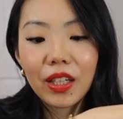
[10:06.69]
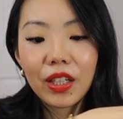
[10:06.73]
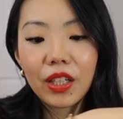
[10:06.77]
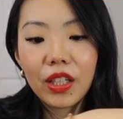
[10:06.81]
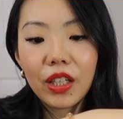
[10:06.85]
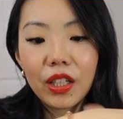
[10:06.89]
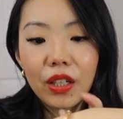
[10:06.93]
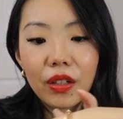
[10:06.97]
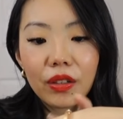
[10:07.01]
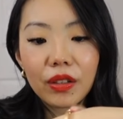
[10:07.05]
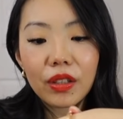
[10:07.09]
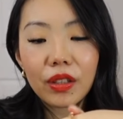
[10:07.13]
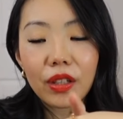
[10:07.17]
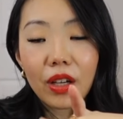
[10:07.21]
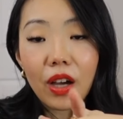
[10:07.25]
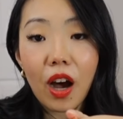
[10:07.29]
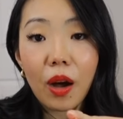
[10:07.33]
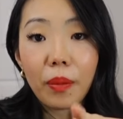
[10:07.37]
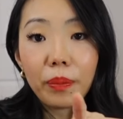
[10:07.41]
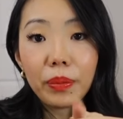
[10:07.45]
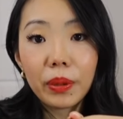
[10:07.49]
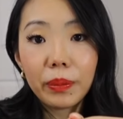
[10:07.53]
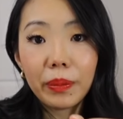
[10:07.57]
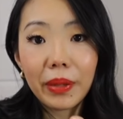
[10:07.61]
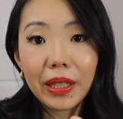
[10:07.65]
you know, to
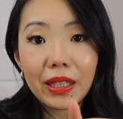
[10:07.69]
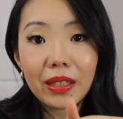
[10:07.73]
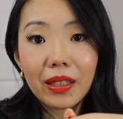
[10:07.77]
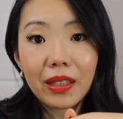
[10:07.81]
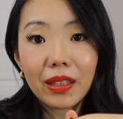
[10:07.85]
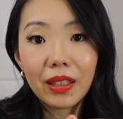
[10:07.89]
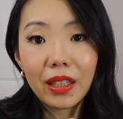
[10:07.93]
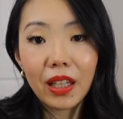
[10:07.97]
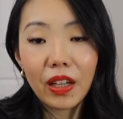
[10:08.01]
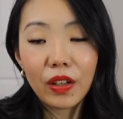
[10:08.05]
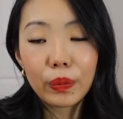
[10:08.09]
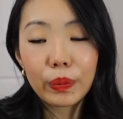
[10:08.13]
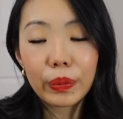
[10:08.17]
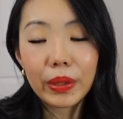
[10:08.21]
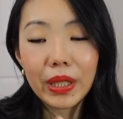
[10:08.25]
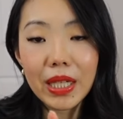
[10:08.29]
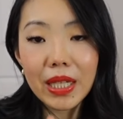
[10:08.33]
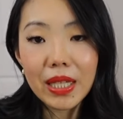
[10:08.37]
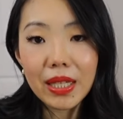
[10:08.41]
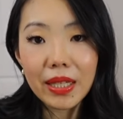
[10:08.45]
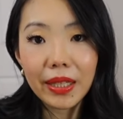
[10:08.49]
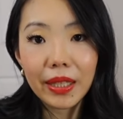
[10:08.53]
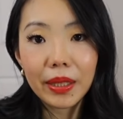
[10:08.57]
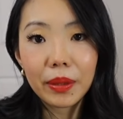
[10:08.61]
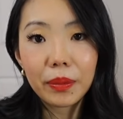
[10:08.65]
complement the love
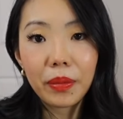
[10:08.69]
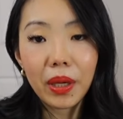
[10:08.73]
bracelet,